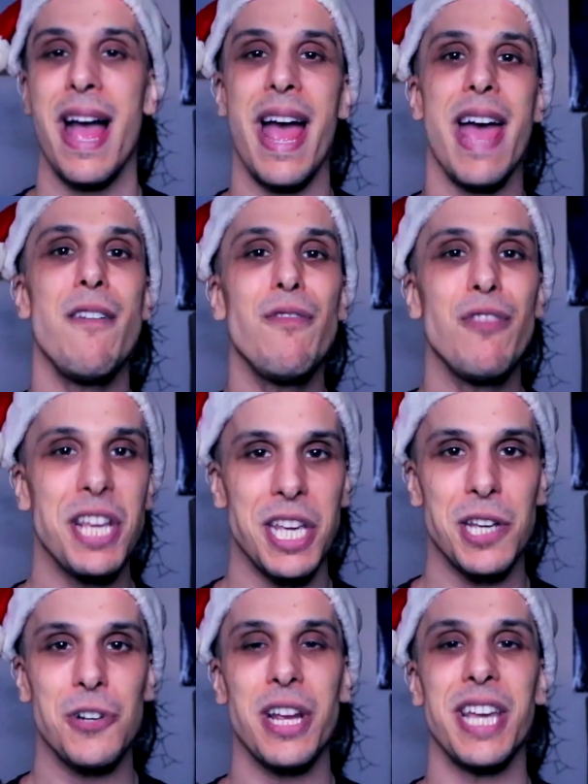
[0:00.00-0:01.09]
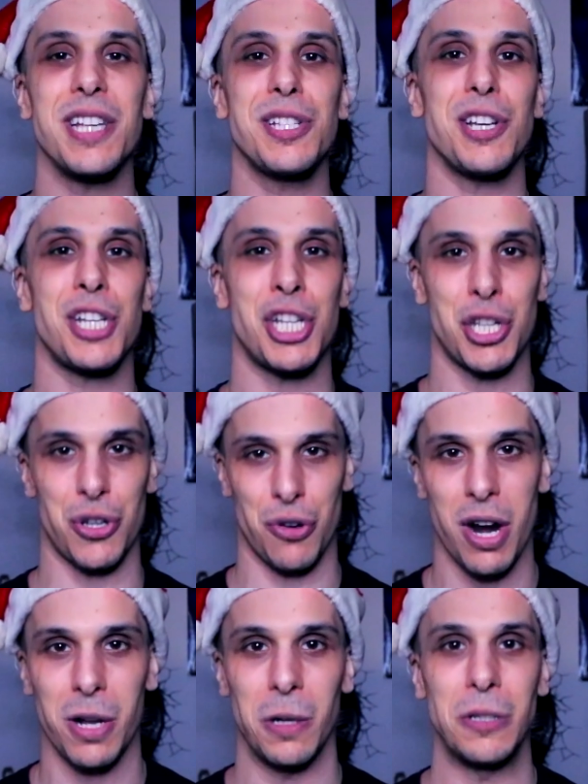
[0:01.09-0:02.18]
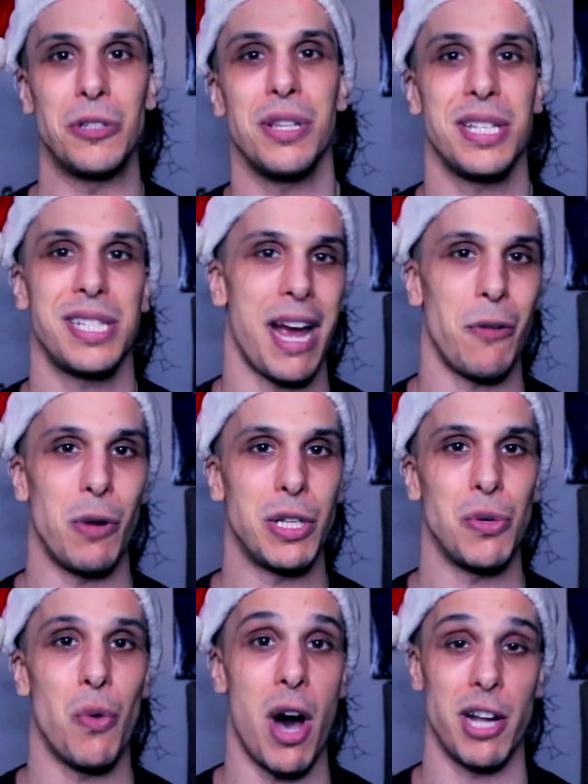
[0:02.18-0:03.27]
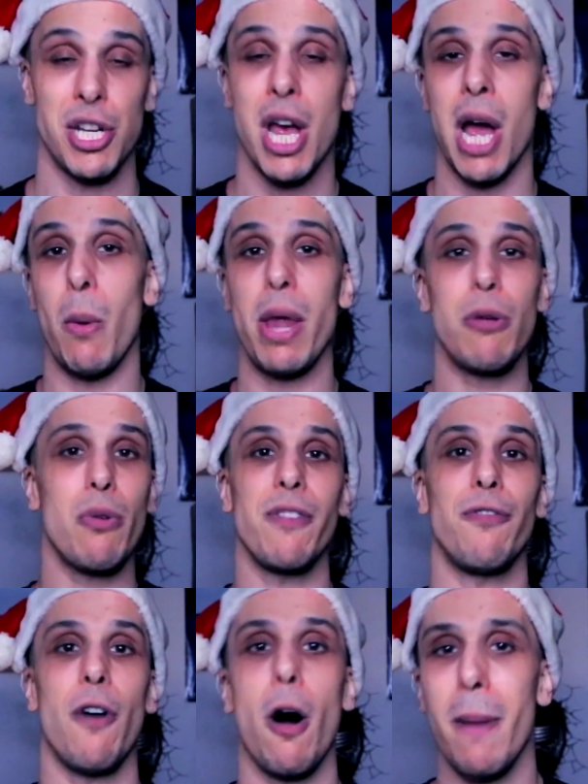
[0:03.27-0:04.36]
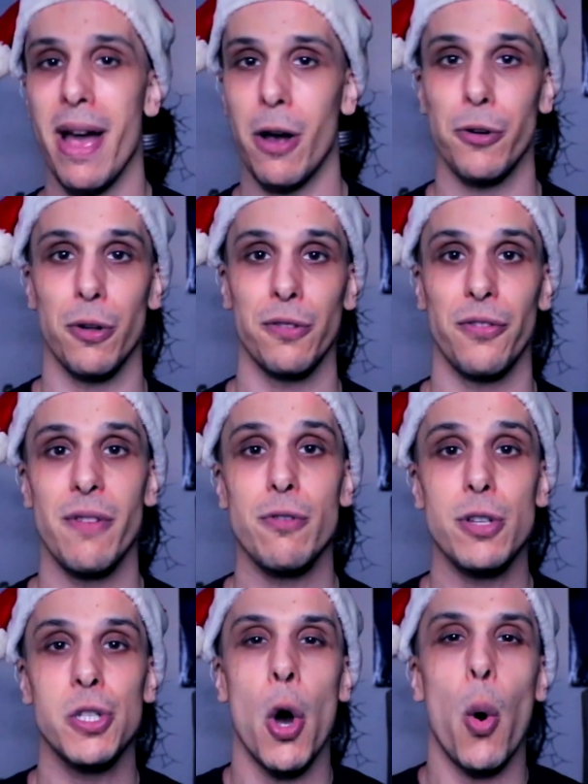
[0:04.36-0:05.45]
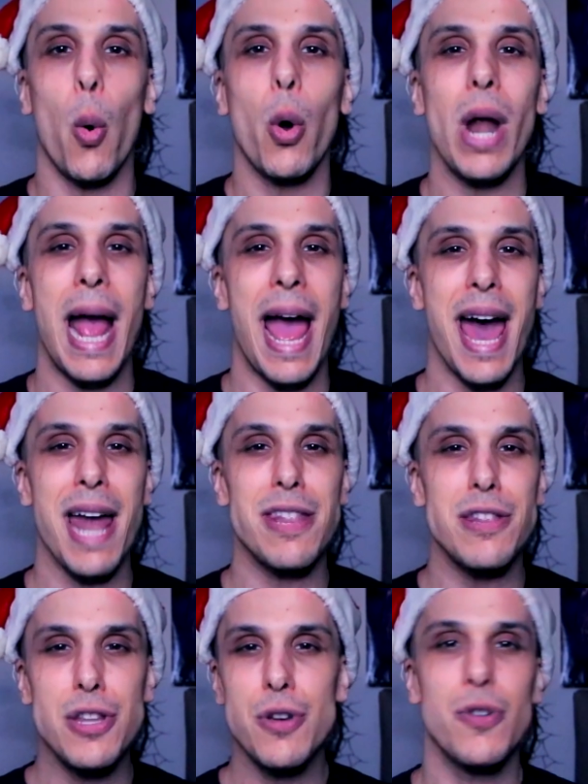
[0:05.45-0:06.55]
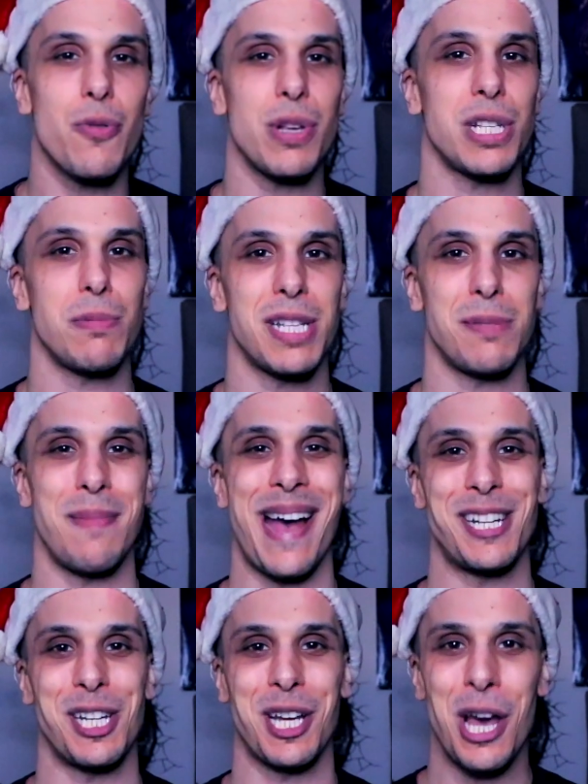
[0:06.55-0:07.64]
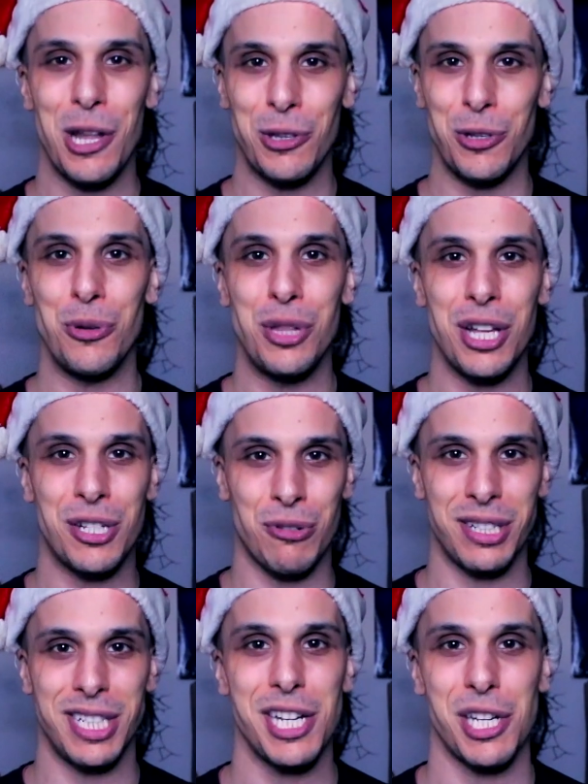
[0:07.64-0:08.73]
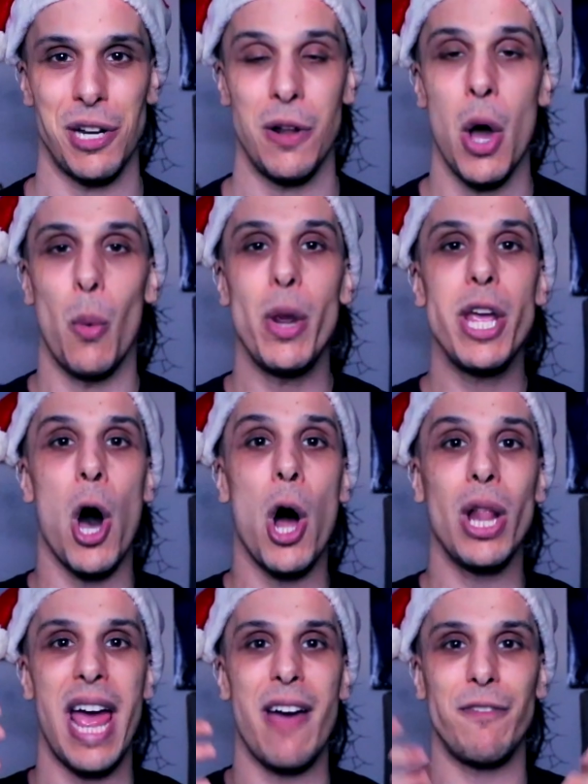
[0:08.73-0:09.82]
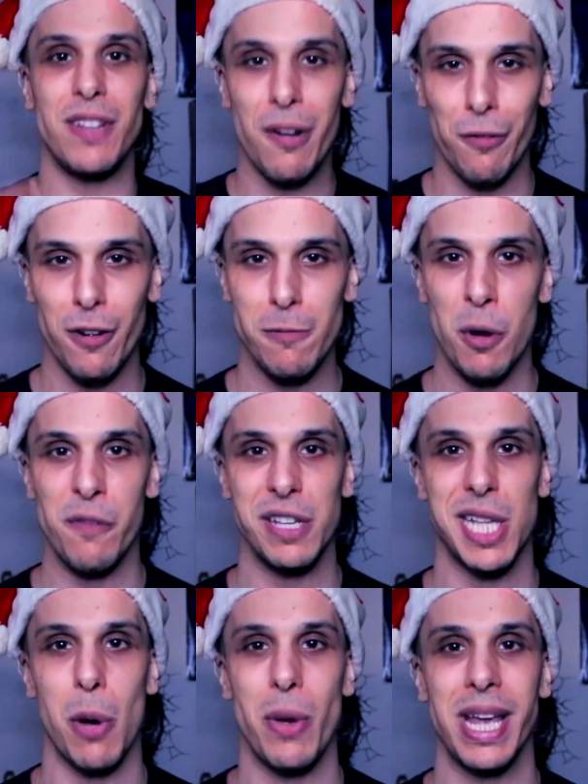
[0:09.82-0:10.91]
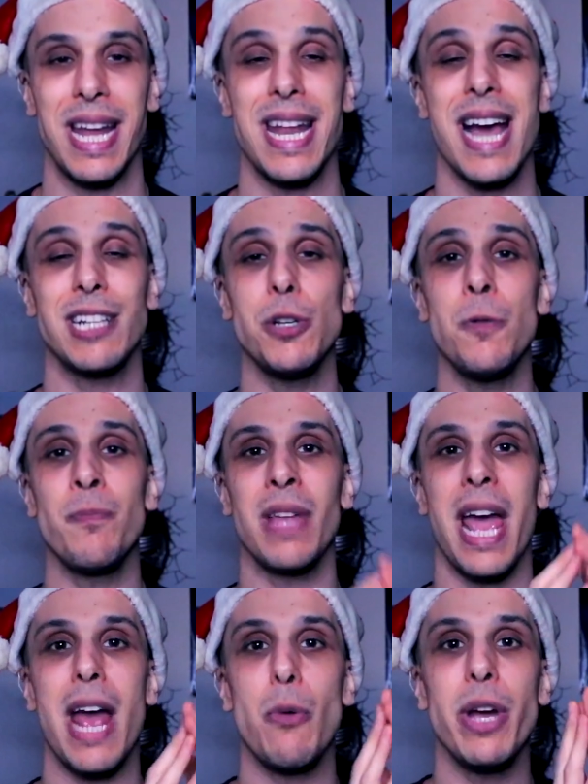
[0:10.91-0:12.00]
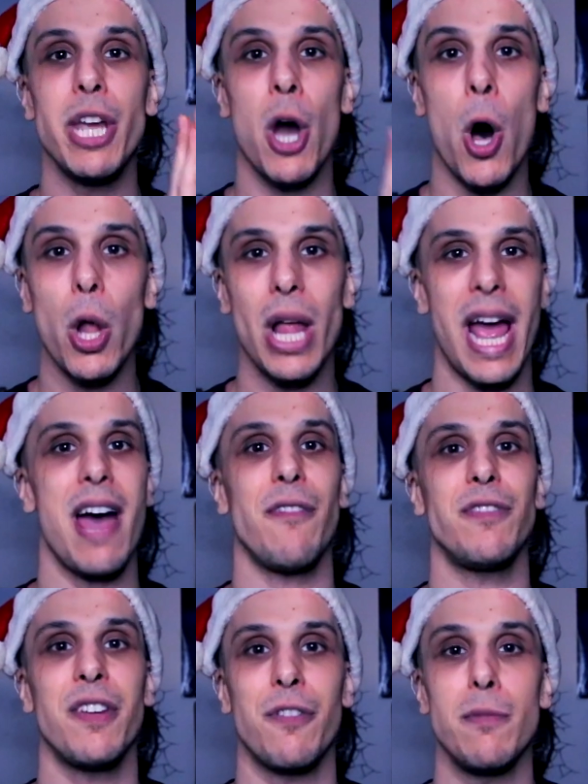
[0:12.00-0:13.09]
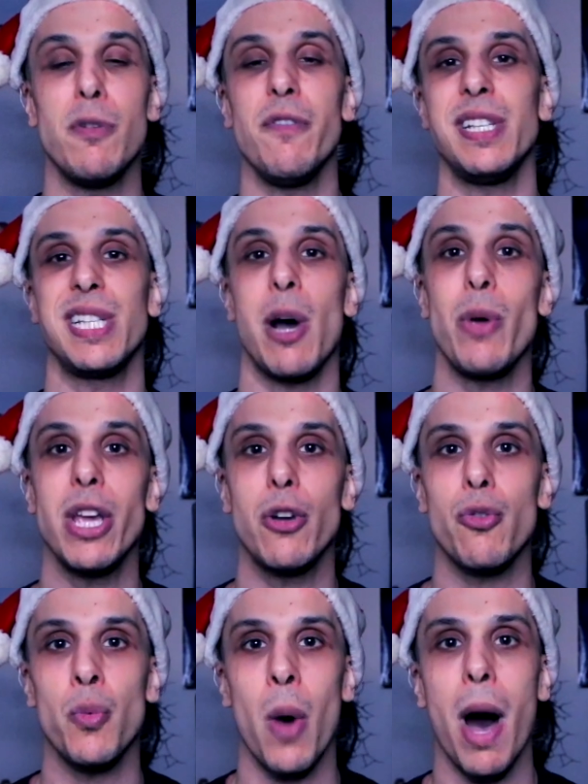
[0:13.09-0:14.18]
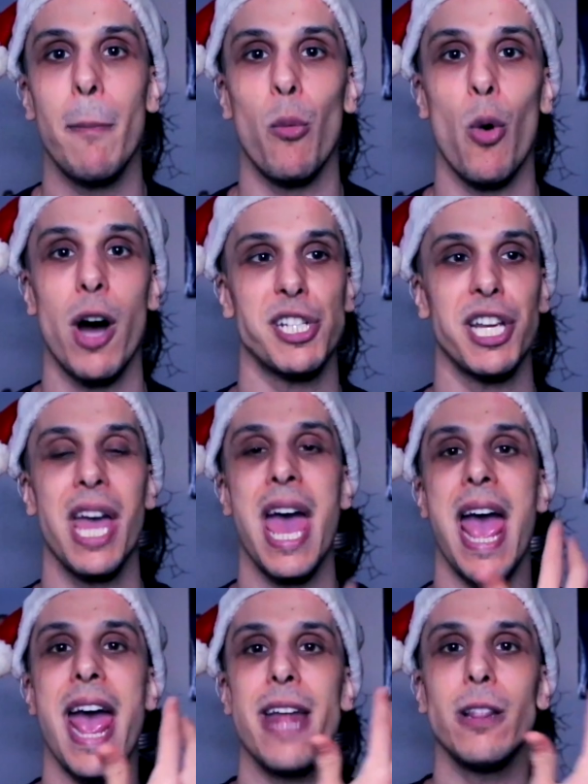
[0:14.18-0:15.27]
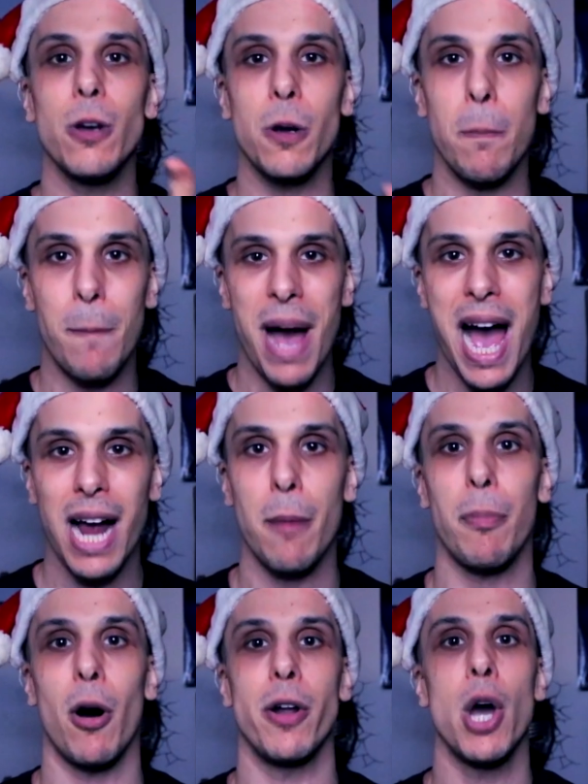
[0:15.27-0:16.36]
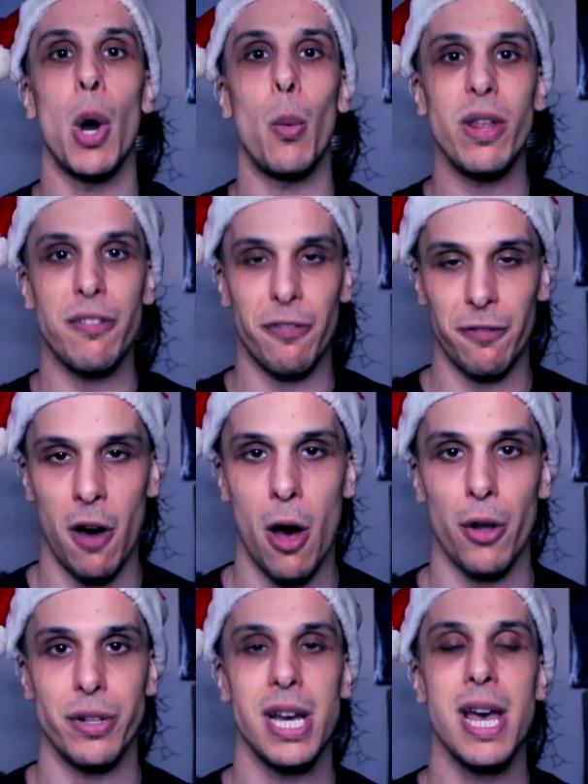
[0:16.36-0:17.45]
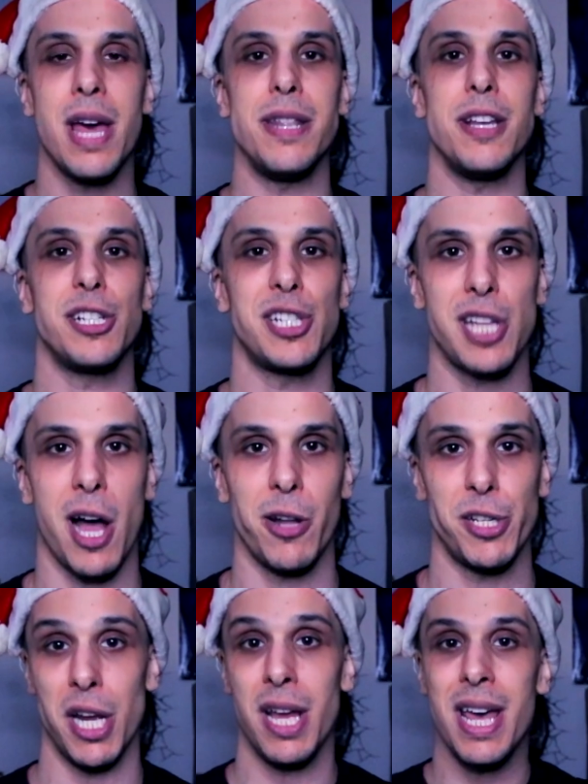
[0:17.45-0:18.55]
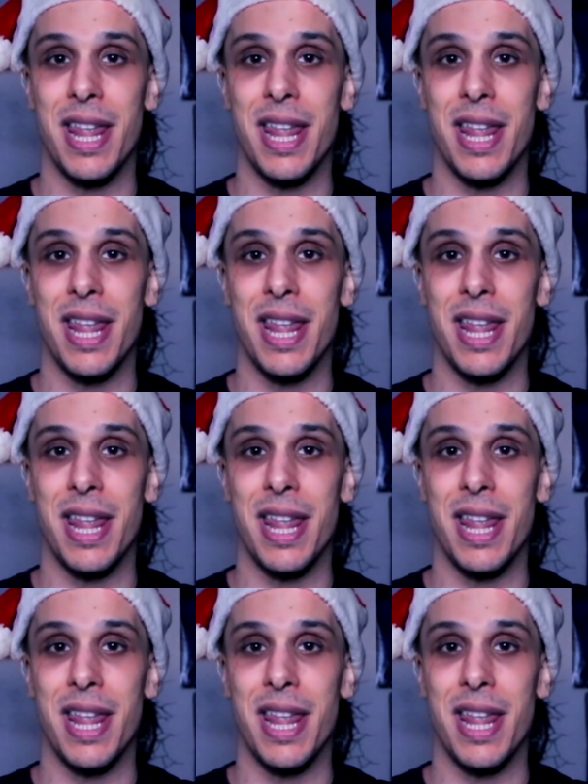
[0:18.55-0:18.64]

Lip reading: Every year is a struggle to decide what to watch, whether we fall back on old favorites or add new Christmas magic to the tradition. We all have different movies that we connect to, and we all have different movies that we grew up watching and look back upon with fond nostalgia.